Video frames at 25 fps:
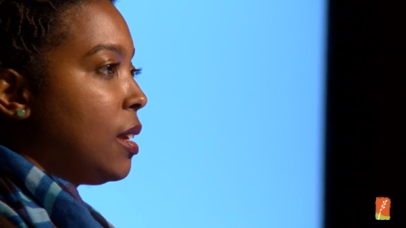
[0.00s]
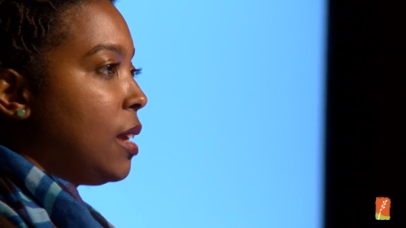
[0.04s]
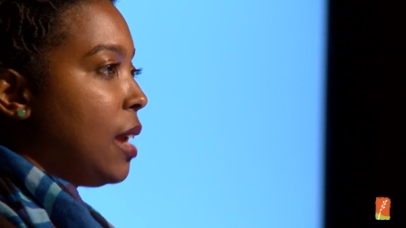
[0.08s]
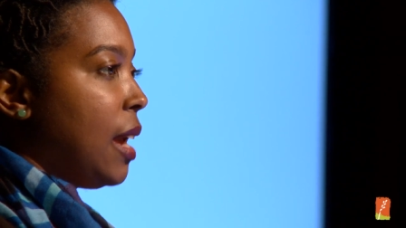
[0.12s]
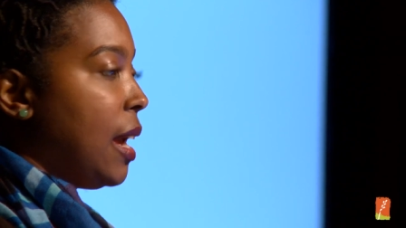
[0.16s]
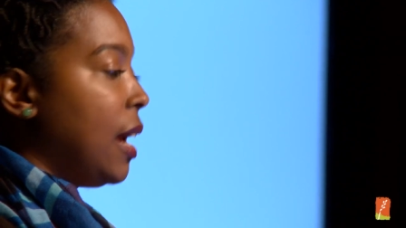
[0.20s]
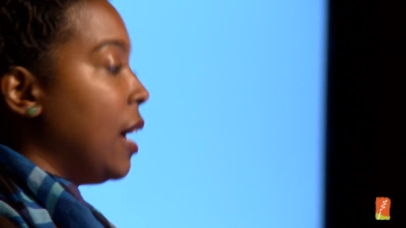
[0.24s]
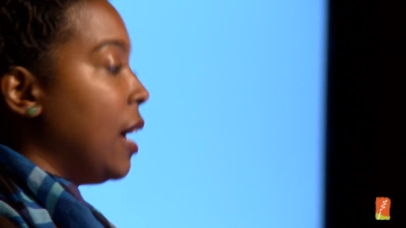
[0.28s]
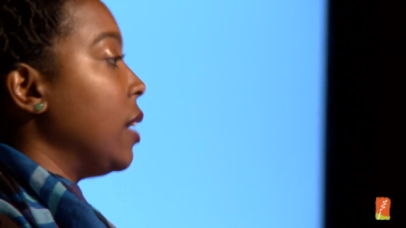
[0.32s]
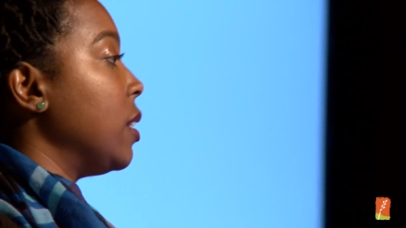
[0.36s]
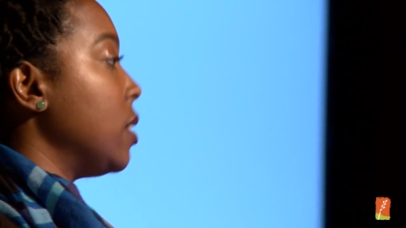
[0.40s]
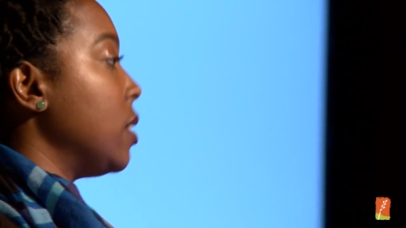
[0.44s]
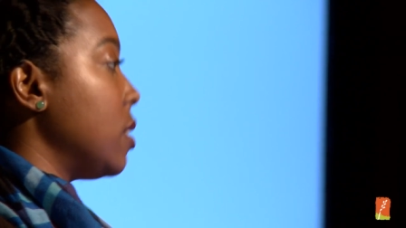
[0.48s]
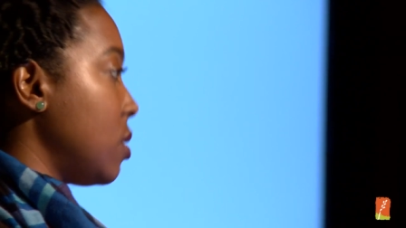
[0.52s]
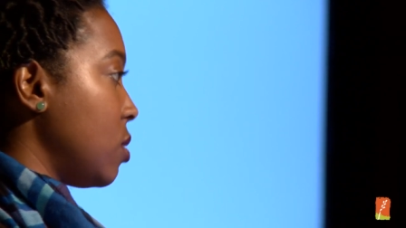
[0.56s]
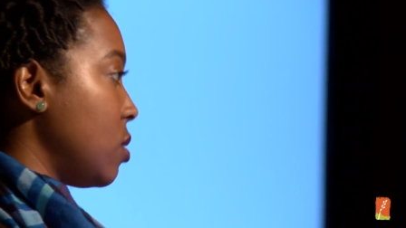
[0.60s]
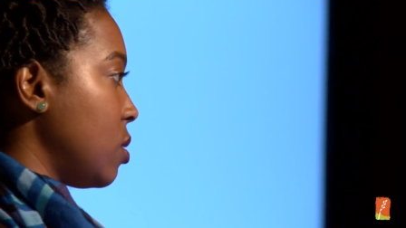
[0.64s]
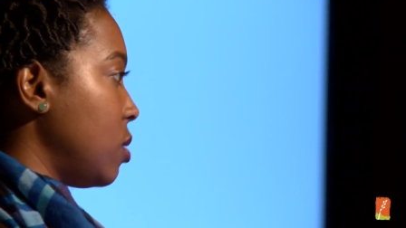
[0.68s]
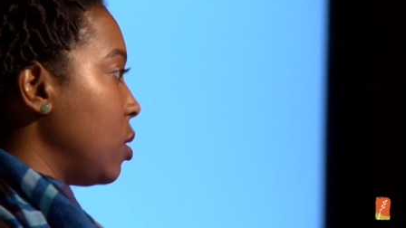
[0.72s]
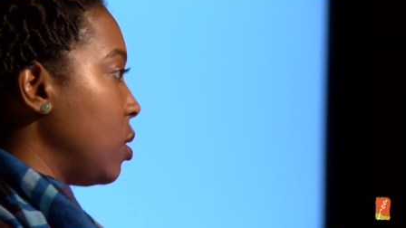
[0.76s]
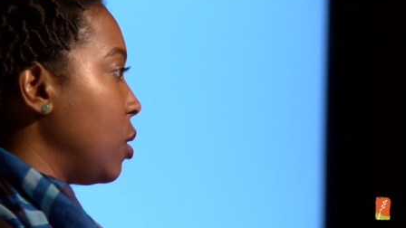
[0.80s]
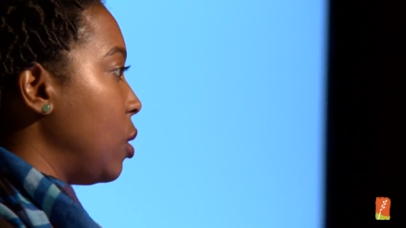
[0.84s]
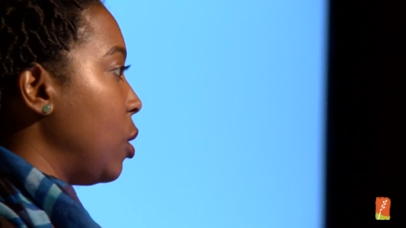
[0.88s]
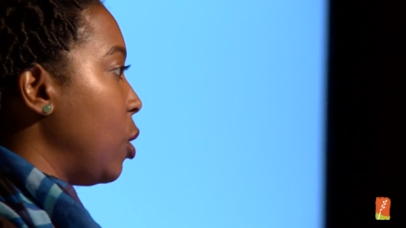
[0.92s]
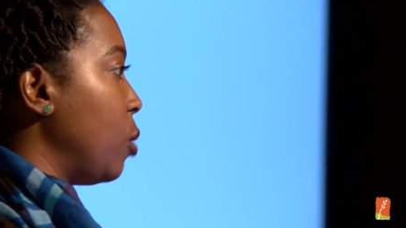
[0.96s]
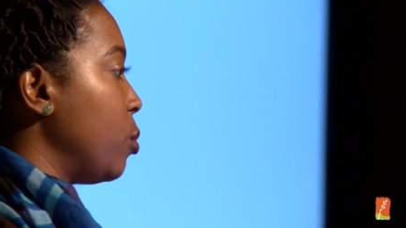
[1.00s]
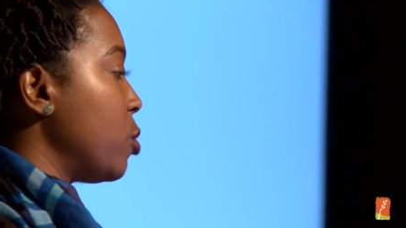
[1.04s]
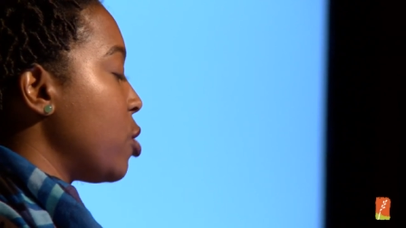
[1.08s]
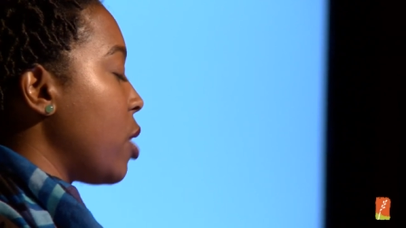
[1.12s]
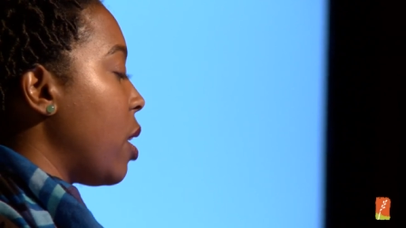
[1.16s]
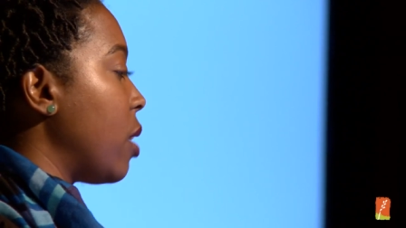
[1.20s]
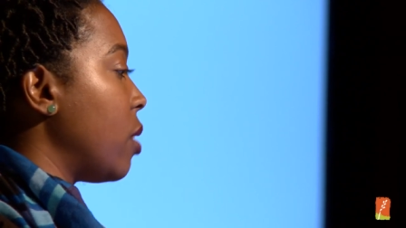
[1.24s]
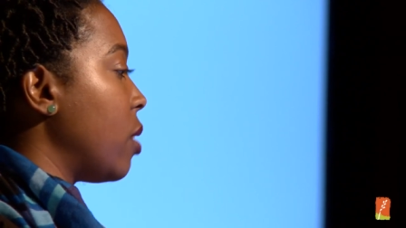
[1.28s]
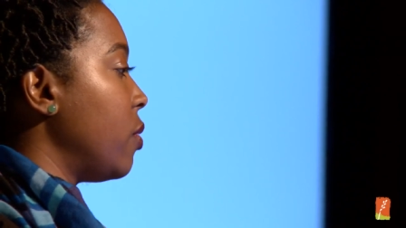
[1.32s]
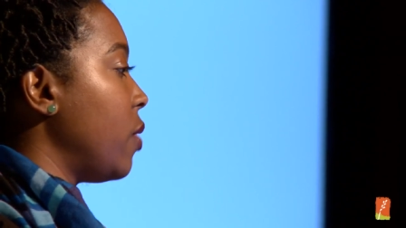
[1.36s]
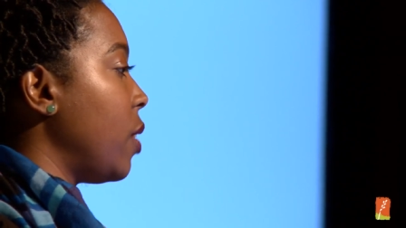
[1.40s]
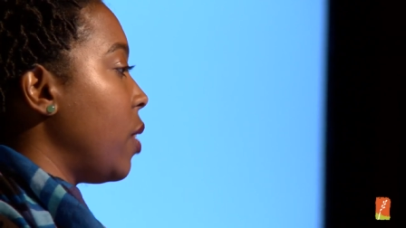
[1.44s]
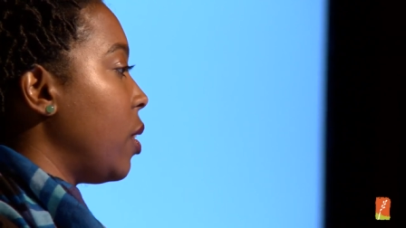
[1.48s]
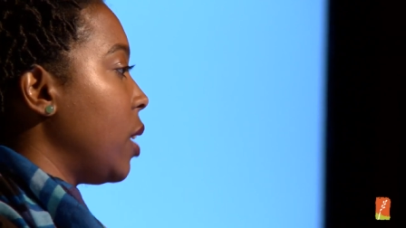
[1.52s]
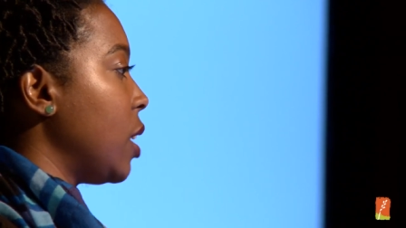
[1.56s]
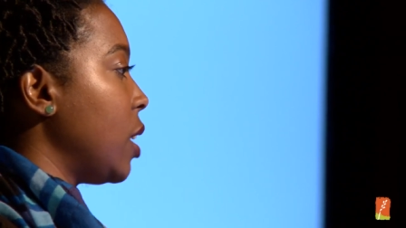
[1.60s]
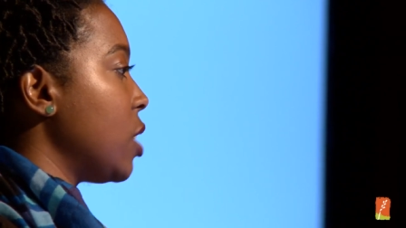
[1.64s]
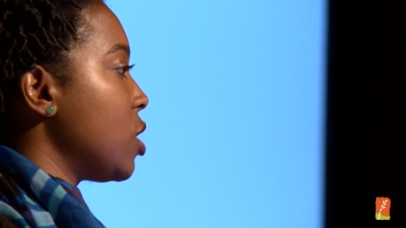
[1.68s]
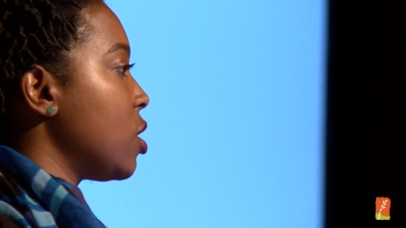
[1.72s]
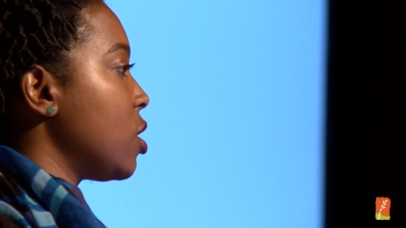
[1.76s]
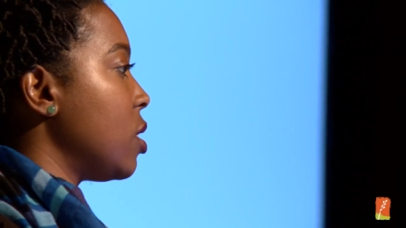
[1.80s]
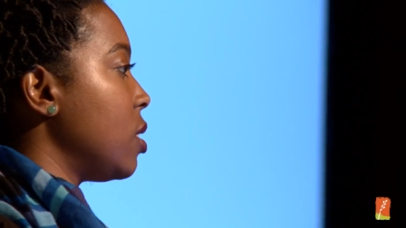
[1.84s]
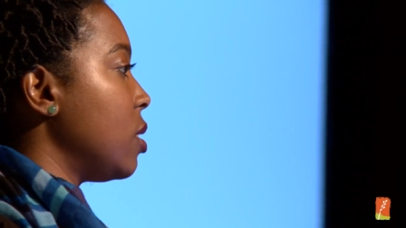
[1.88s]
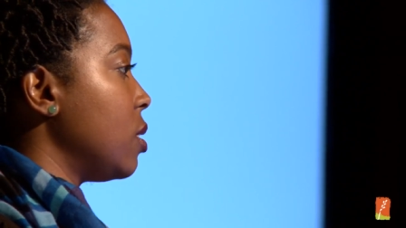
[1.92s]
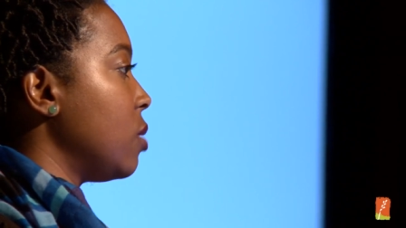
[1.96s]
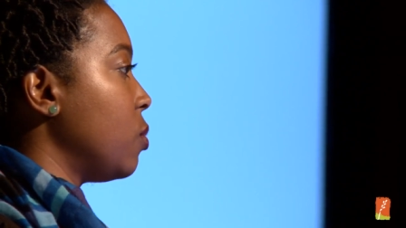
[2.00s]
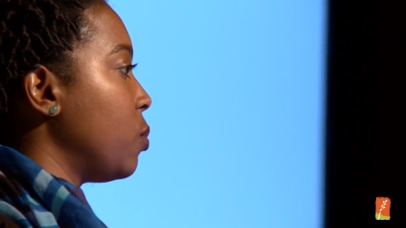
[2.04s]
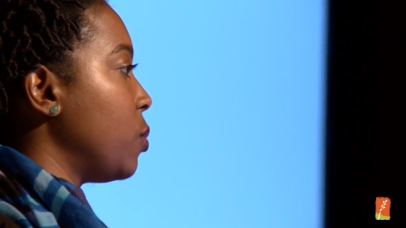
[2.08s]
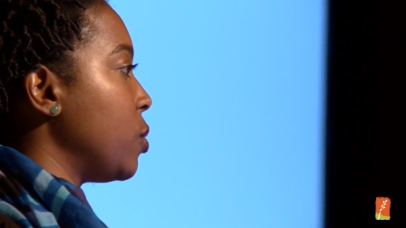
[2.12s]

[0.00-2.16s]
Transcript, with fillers: and the Globetrotter Foundation,